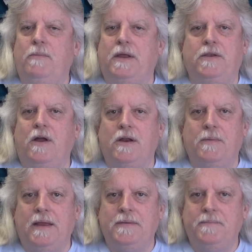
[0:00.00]
what am I talking
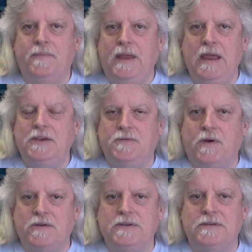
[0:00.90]
about? Edge
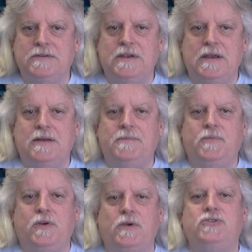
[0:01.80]
versus
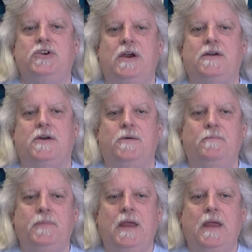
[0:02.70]
Chris Jericho.